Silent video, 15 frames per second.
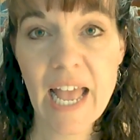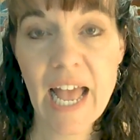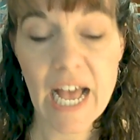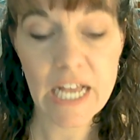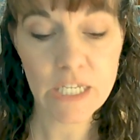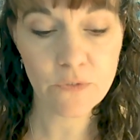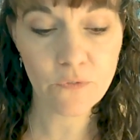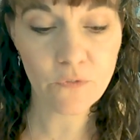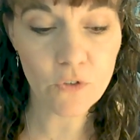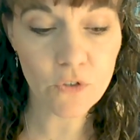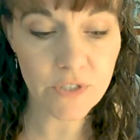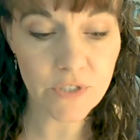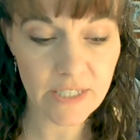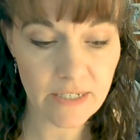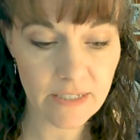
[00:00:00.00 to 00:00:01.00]
as full
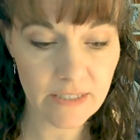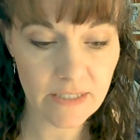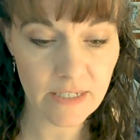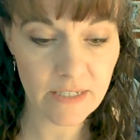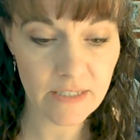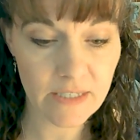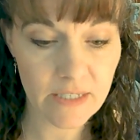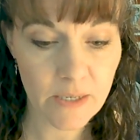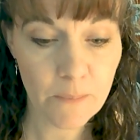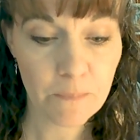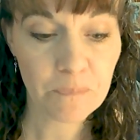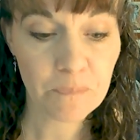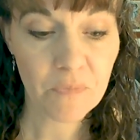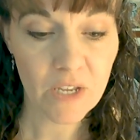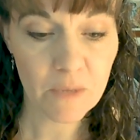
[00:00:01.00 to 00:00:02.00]
citizens,
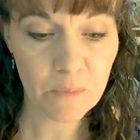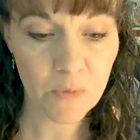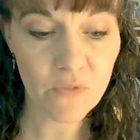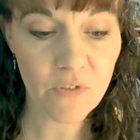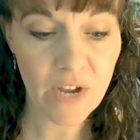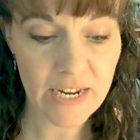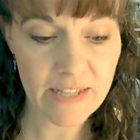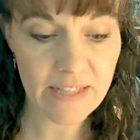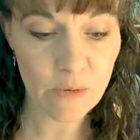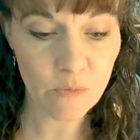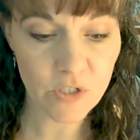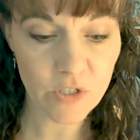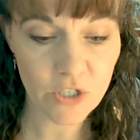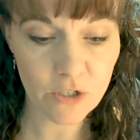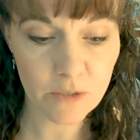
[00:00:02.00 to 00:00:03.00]
provided they were
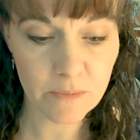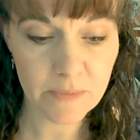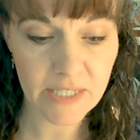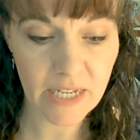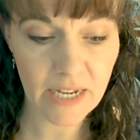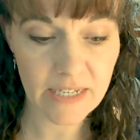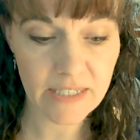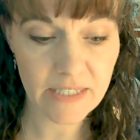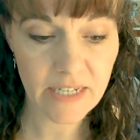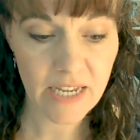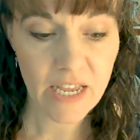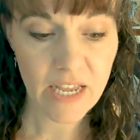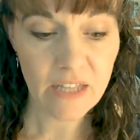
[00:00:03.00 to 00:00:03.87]
circumcised.